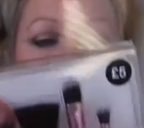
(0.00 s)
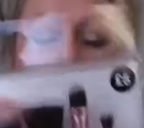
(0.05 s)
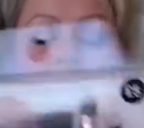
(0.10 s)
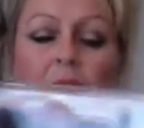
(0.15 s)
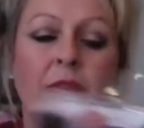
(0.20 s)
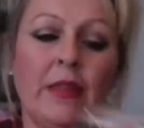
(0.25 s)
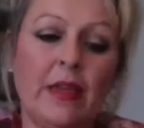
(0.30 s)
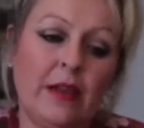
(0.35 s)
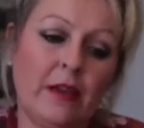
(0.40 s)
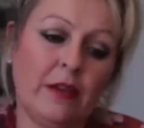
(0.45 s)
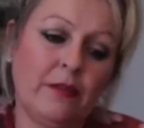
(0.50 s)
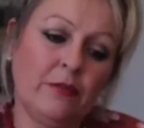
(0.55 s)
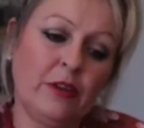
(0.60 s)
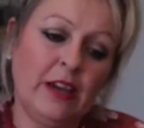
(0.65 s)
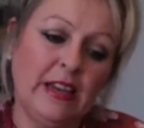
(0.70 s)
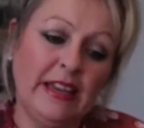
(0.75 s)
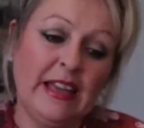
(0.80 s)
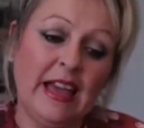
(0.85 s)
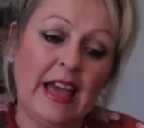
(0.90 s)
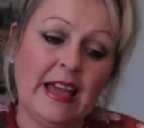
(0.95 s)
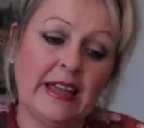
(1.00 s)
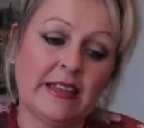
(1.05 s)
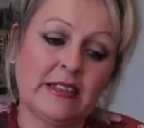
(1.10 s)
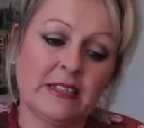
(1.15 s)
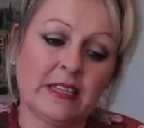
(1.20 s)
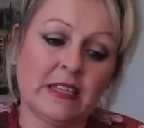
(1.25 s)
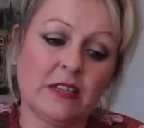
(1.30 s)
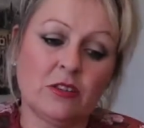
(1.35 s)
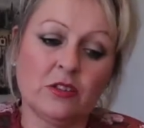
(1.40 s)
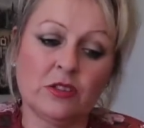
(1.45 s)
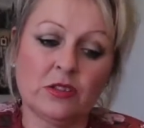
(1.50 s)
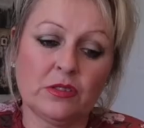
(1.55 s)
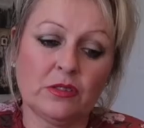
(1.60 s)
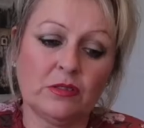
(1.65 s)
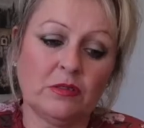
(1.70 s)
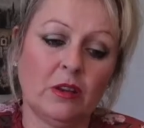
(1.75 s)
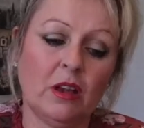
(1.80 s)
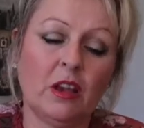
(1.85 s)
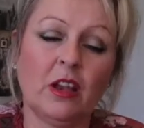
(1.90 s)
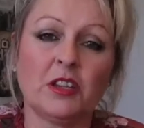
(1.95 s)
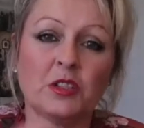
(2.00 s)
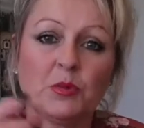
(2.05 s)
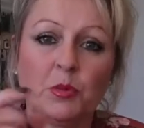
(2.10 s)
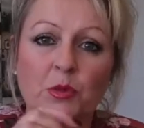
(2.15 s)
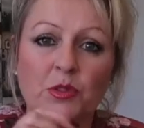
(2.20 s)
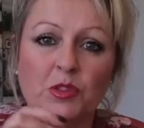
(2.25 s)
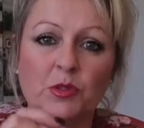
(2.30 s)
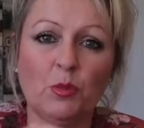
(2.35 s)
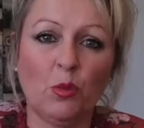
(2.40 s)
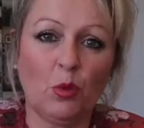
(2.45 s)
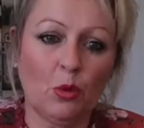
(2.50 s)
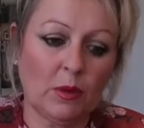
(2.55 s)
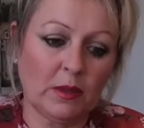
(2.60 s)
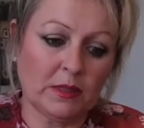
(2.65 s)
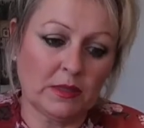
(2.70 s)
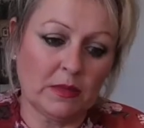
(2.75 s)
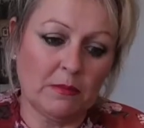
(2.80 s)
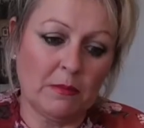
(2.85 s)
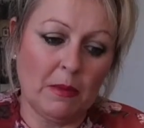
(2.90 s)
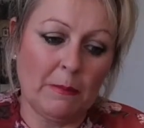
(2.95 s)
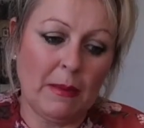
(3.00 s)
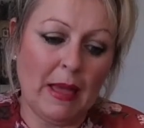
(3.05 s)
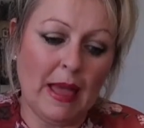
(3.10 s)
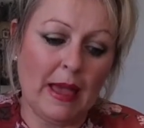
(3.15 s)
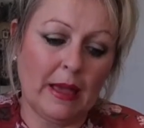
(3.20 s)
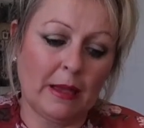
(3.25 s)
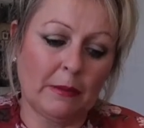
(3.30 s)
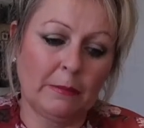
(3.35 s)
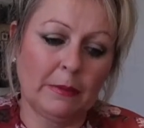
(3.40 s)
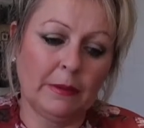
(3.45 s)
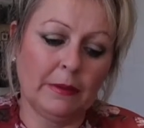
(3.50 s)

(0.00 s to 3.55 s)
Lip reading: And they're really handy because I like to put the smaller ones in my bag.